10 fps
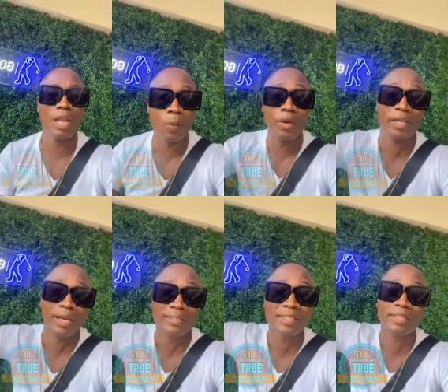Then we
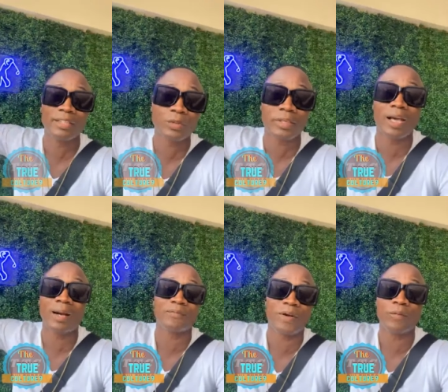can not see things we can
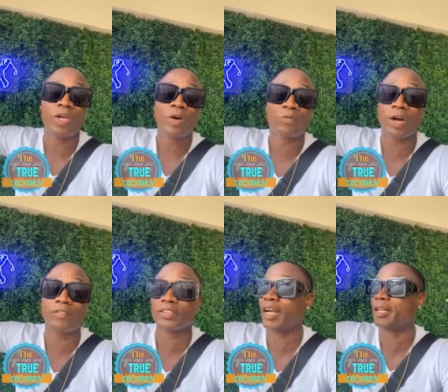not from,
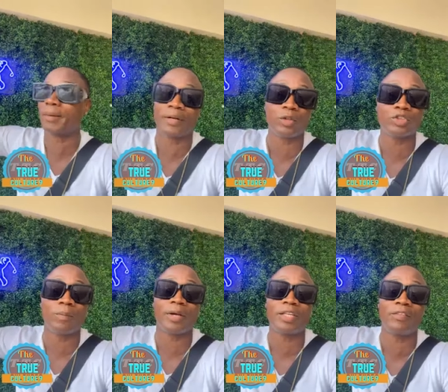every time they announce
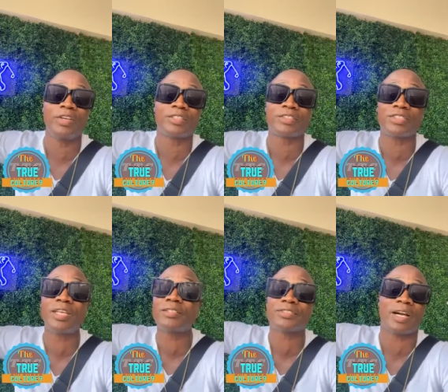something on TV, it's
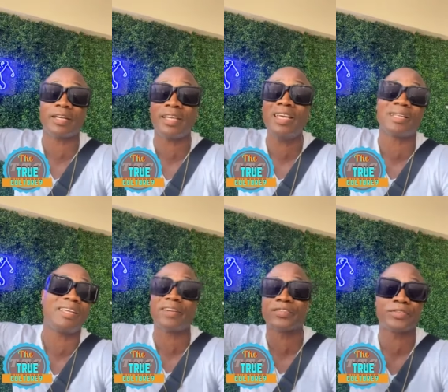six or eight
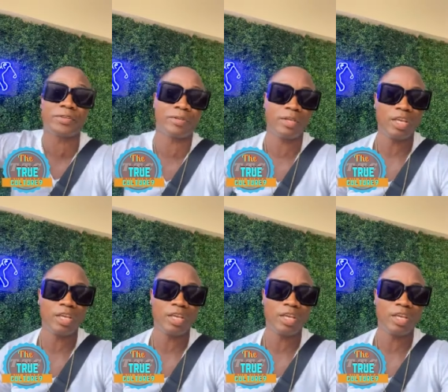years